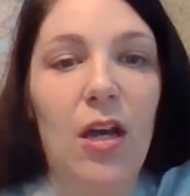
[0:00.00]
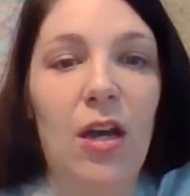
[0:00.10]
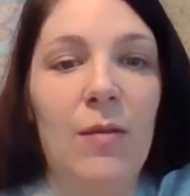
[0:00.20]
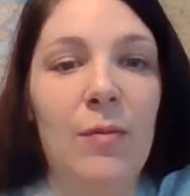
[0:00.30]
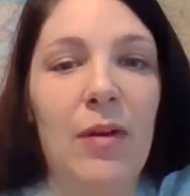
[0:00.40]

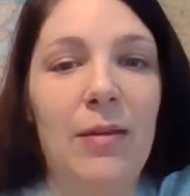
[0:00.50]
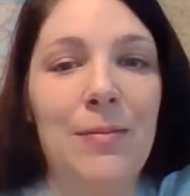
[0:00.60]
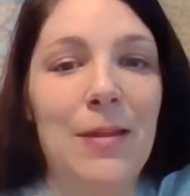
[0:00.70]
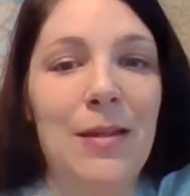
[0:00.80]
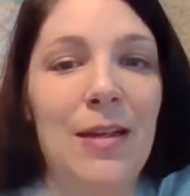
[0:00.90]
I'm
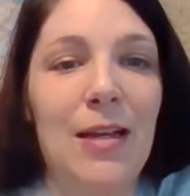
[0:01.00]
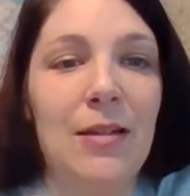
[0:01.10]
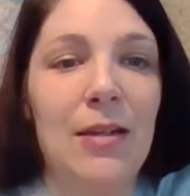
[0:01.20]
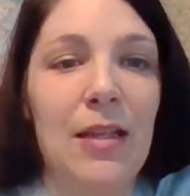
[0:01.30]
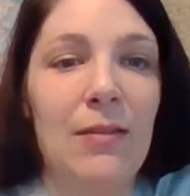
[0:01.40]
probably not
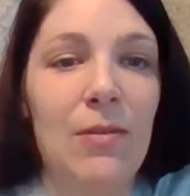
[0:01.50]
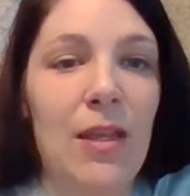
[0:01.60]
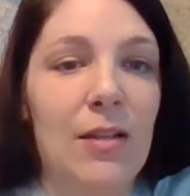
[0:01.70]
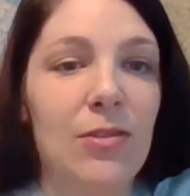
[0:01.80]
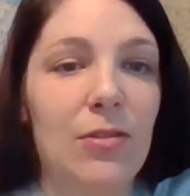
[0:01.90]
going to give you
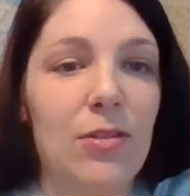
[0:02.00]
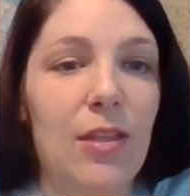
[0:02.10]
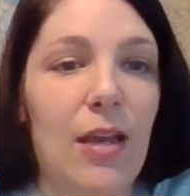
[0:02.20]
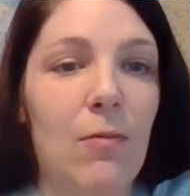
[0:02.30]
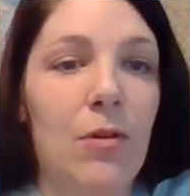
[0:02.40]
the answer to
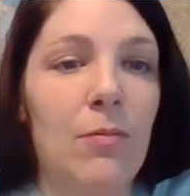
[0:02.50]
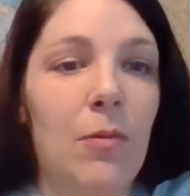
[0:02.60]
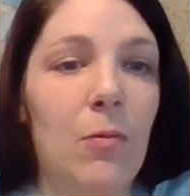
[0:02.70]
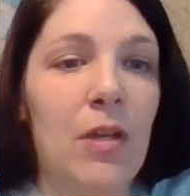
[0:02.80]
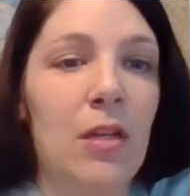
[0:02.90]
that one,
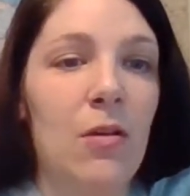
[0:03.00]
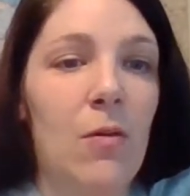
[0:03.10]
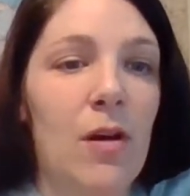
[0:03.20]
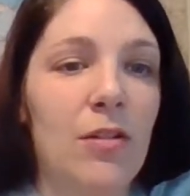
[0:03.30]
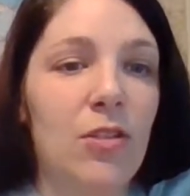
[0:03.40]
but we can go
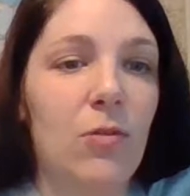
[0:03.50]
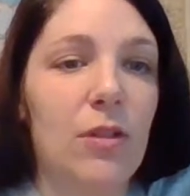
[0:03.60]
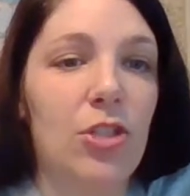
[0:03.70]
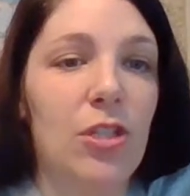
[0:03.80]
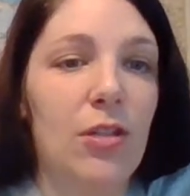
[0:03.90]
on to
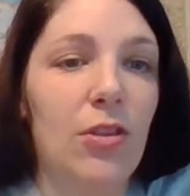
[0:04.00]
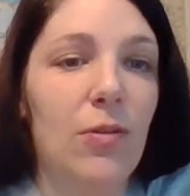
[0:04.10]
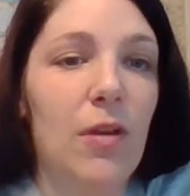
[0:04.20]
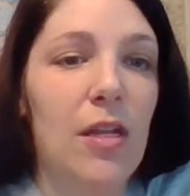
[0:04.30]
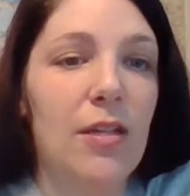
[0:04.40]
question
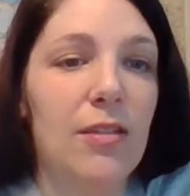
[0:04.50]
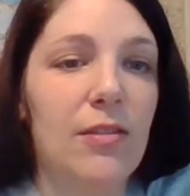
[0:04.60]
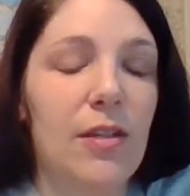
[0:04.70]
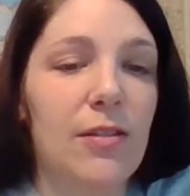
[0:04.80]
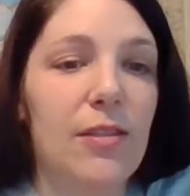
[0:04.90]
3 and
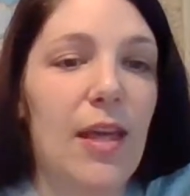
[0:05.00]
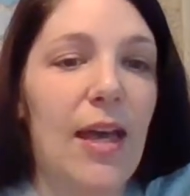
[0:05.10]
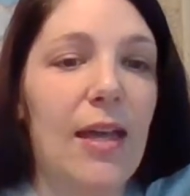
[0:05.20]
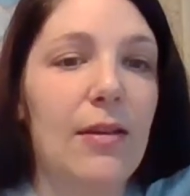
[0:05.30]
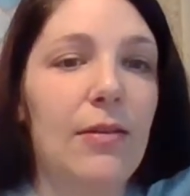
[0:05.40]
discuss
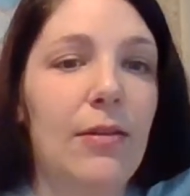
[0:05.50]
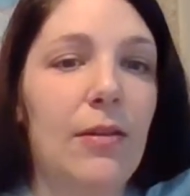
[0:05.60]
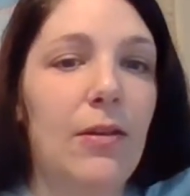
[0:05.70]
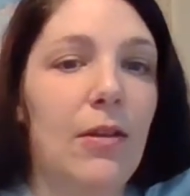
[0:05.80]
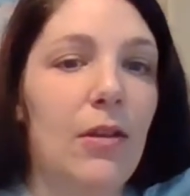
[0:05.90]
that.
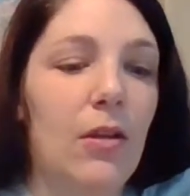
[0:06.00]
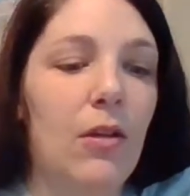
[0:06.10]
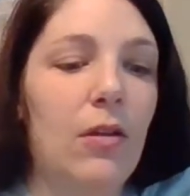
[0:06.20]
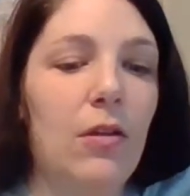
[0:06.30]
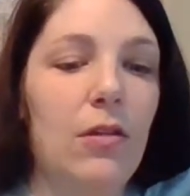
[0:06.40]

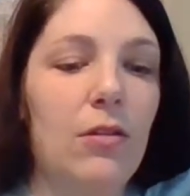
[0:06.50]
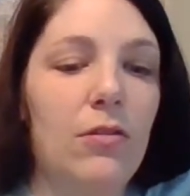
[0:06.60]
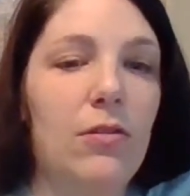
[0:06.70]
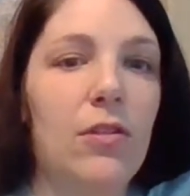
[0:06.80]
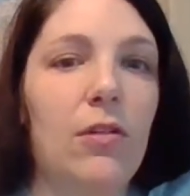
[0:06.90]

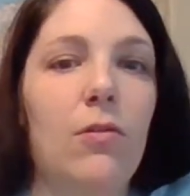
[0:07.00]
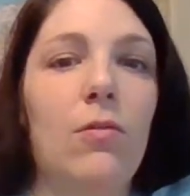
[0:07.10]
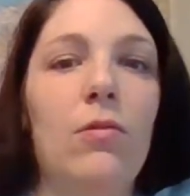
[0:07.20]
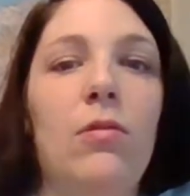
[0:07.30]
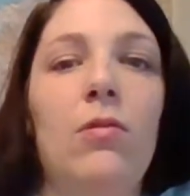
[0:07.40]
So